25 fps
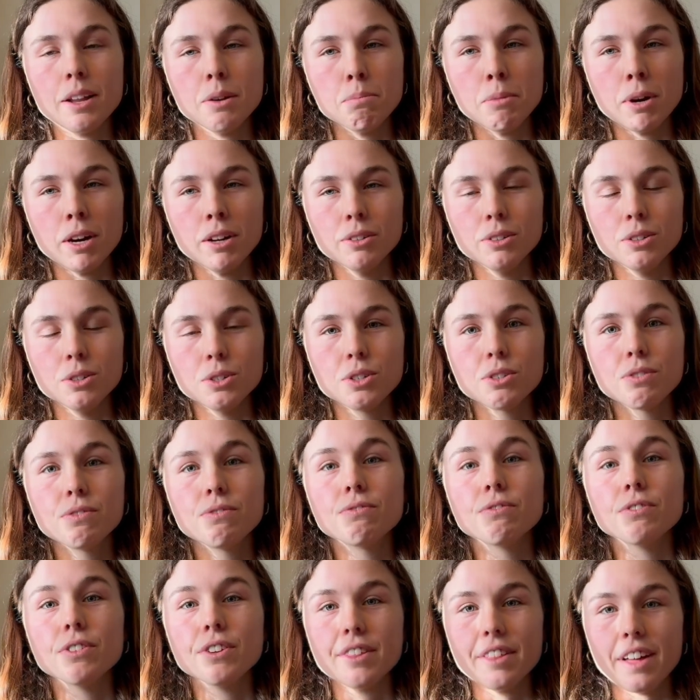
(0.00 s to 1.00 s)
models
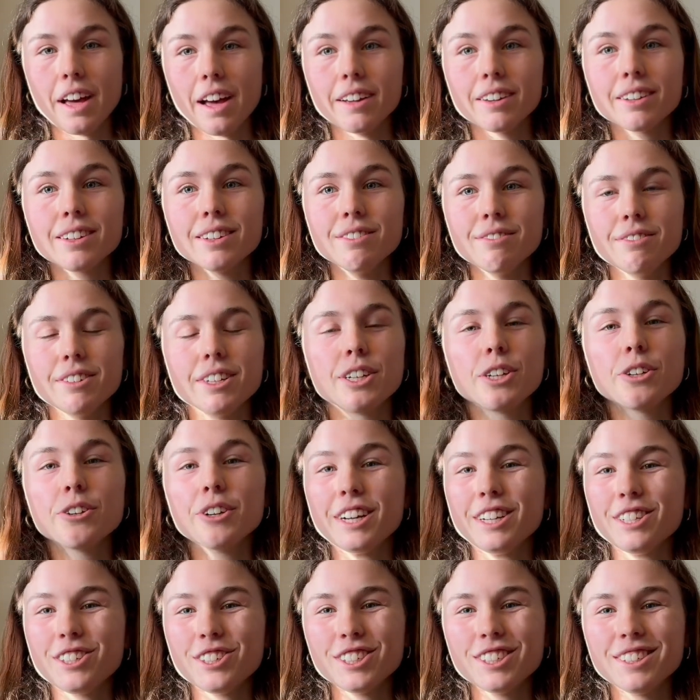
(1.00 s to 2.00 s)
for that
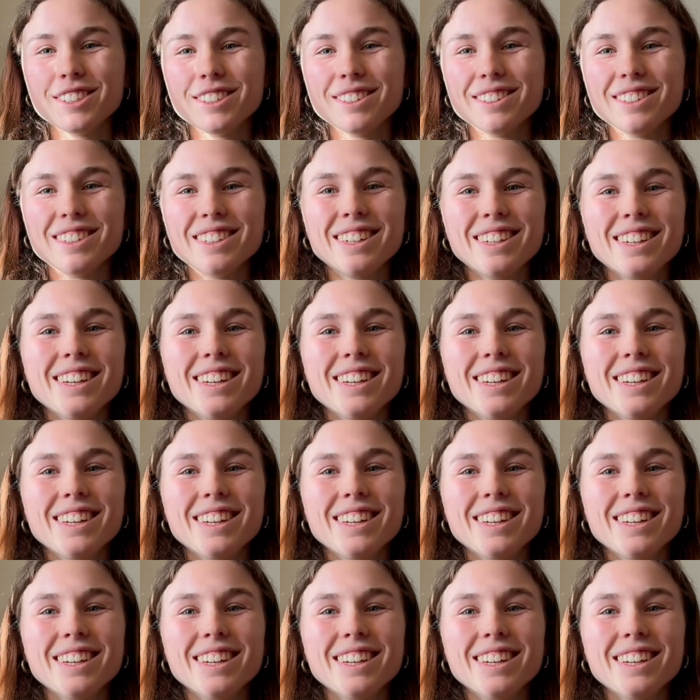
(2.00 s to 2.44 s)
configuration.